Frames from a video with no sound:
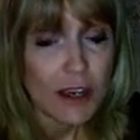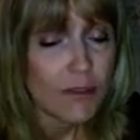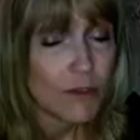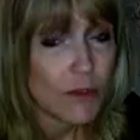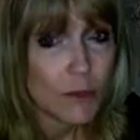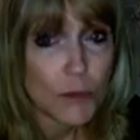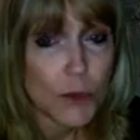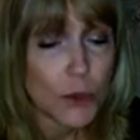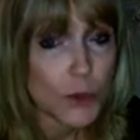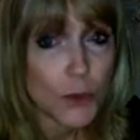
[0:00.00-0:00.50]

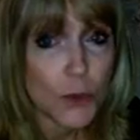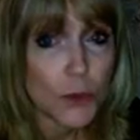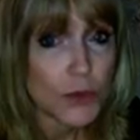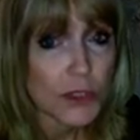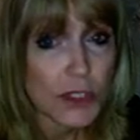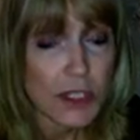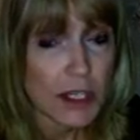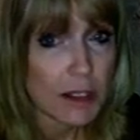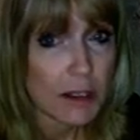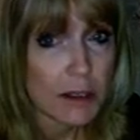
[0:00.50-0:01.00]
And those
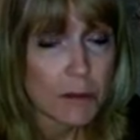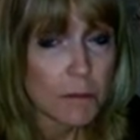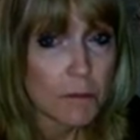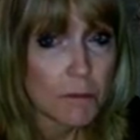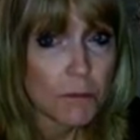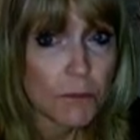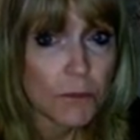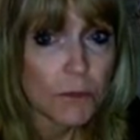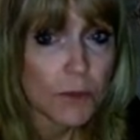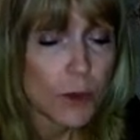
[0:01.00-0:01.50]
both stink.
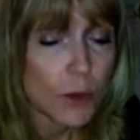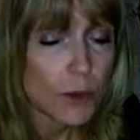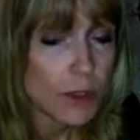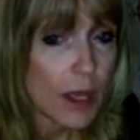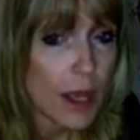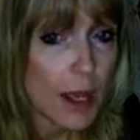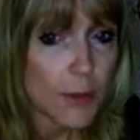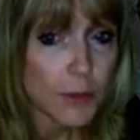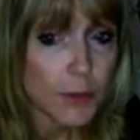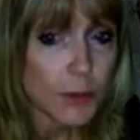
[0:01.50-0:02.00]

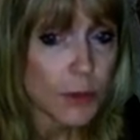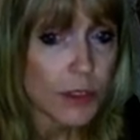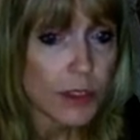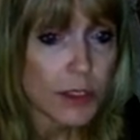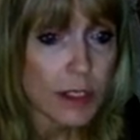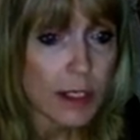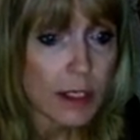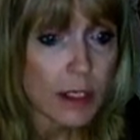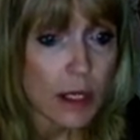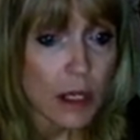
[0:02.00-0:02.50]
Those
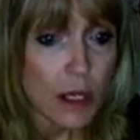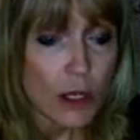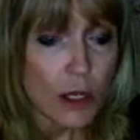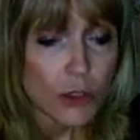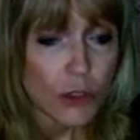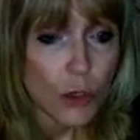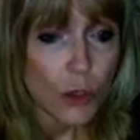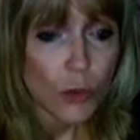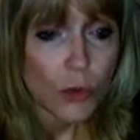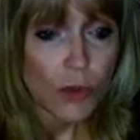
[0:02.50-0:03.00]
absolutely stink.
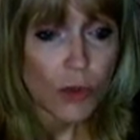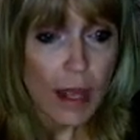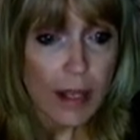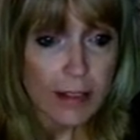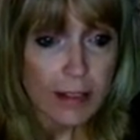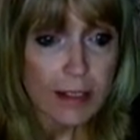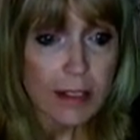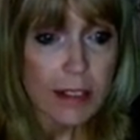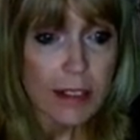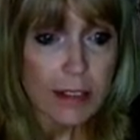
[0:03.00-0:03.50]
So
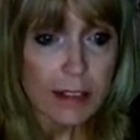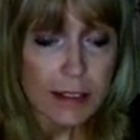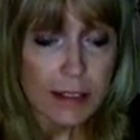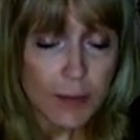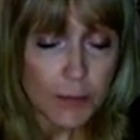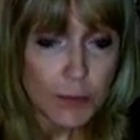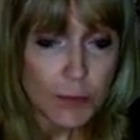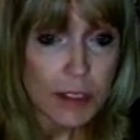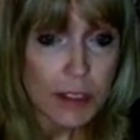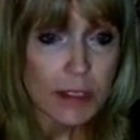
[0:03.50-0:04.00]
that's an
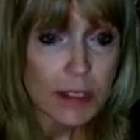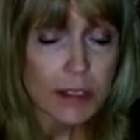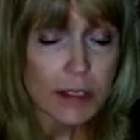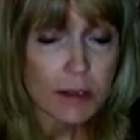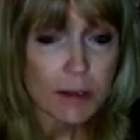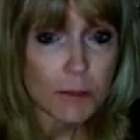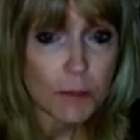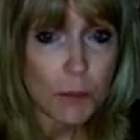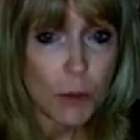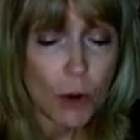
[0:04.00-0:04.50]

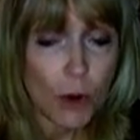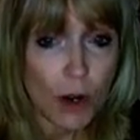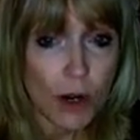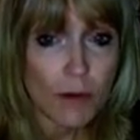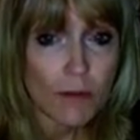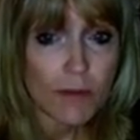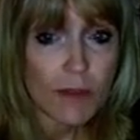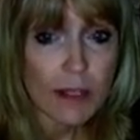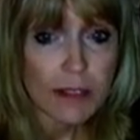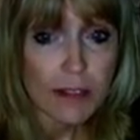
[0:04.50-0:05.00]
acceptance
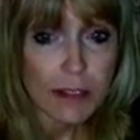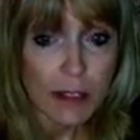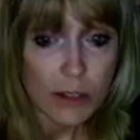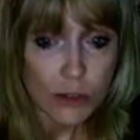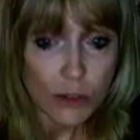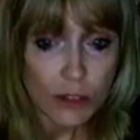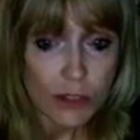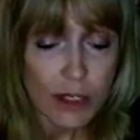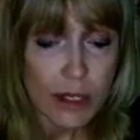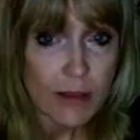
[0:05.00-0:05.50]
part. That's an
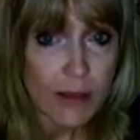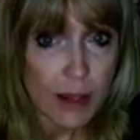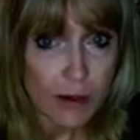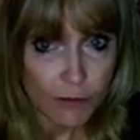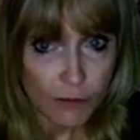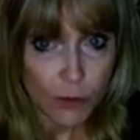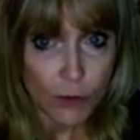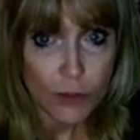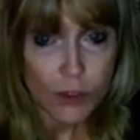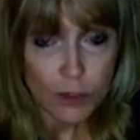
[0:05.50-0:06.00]
understanding
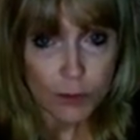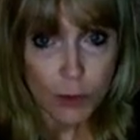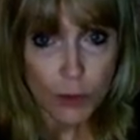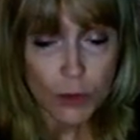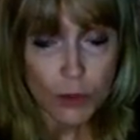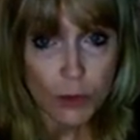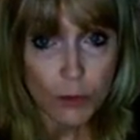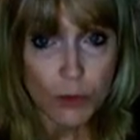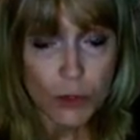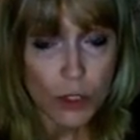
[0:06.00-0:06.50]
that first
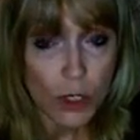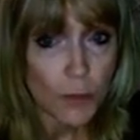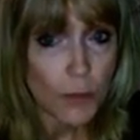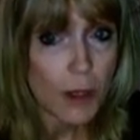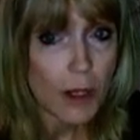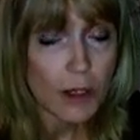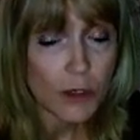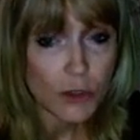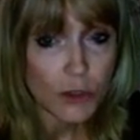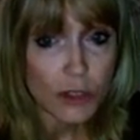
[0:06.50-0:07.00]
emotion. We talk
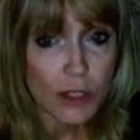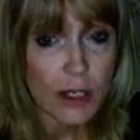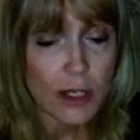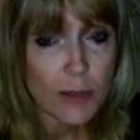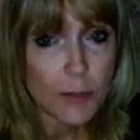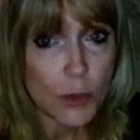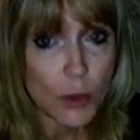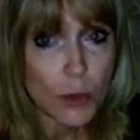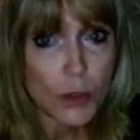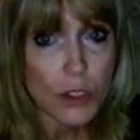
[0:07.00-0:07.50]
about
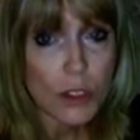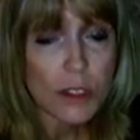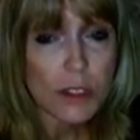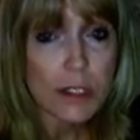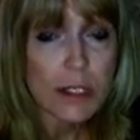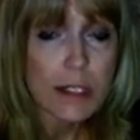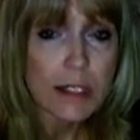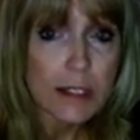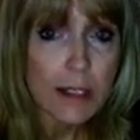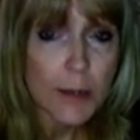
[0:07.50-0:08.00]
understanding
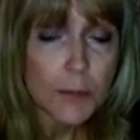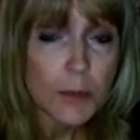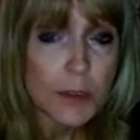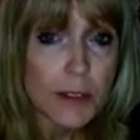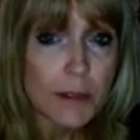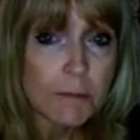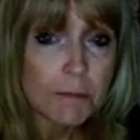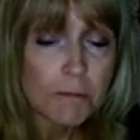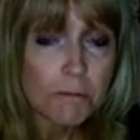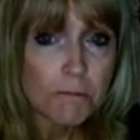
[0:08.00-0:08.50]
emotions and
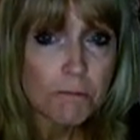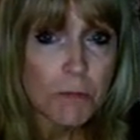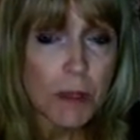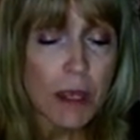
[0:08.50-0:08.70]
accepting.